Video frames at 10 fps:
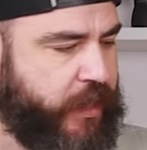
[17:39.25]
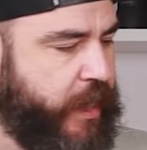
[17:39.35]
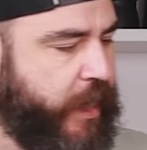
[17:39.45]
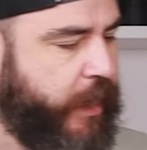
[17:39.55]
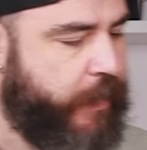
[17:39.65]

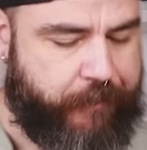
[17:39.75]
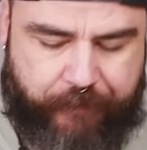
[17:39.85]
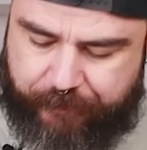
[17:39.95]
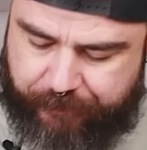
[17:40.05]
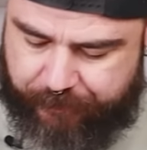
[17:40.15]

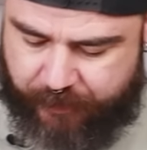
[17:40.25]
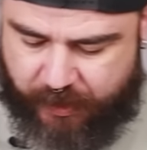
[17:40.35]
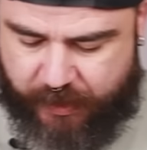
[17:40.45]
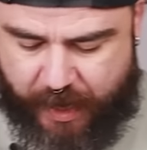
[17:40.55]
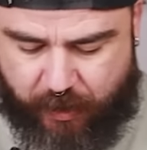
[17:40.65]

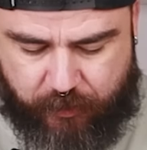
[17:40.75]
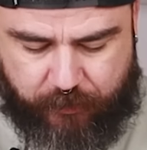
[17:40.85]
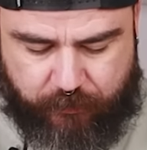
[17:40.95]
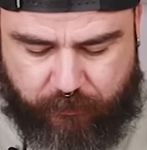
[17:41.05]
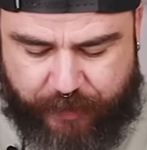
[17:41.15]

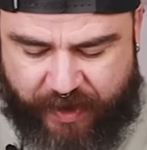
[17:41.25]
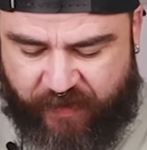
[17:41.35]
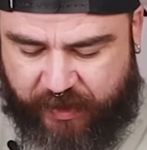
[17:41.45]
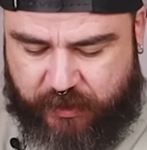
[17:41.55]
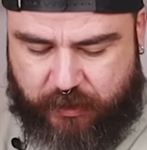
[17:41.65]
now,
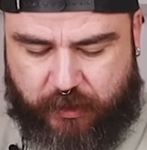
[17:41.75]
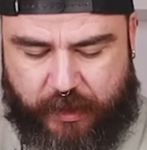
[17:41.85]
perfect.